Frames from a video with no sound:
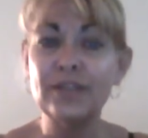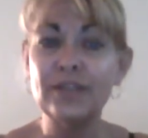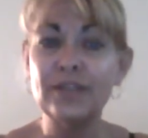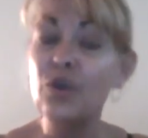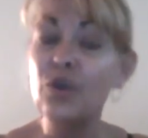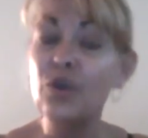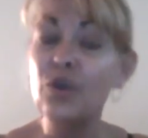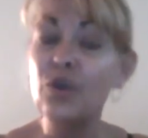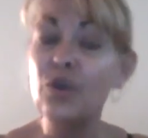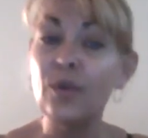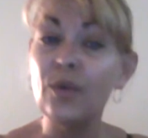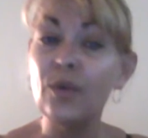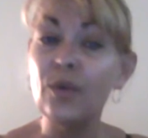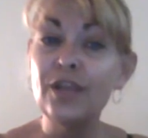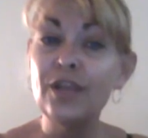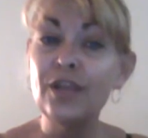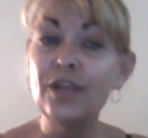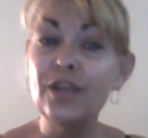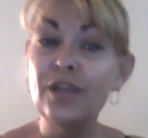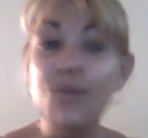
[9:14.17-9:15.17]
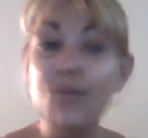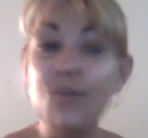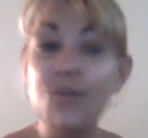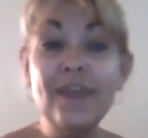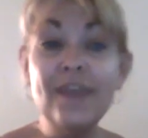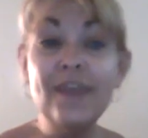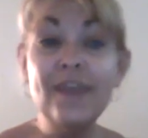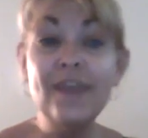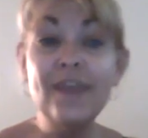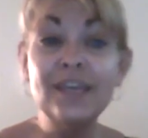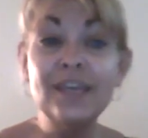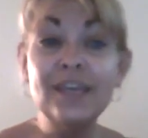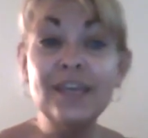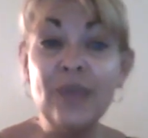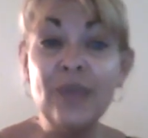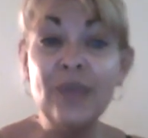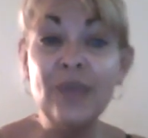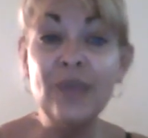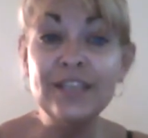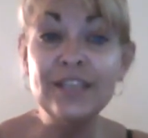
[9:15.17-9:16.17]
So the one that can
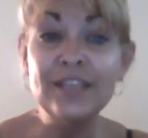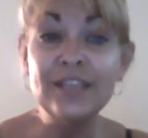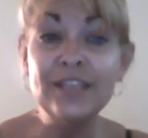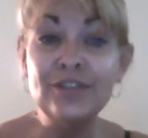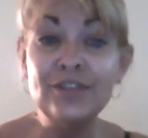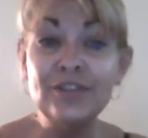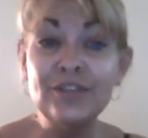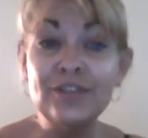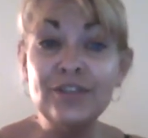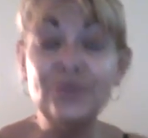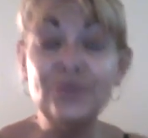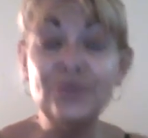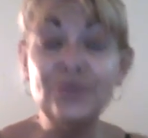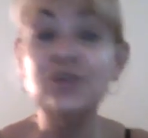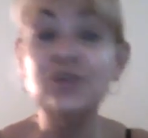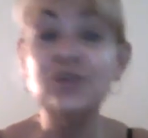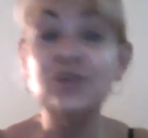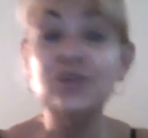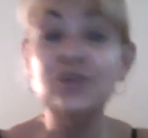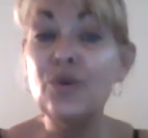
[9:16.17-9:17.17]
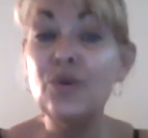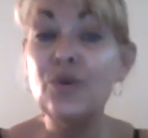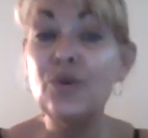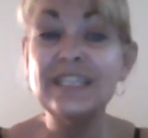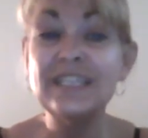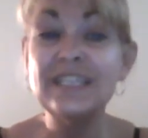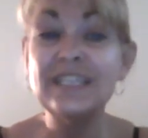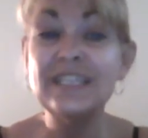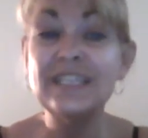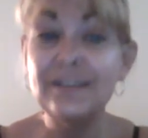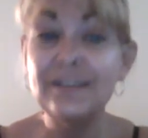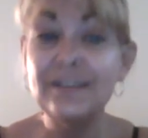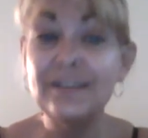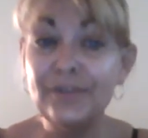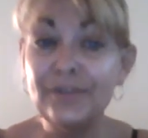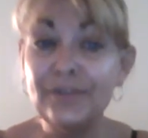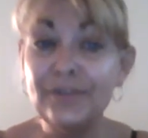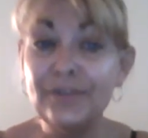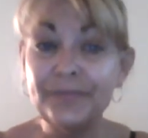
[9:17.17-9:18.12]
grant it to you will know what to give you.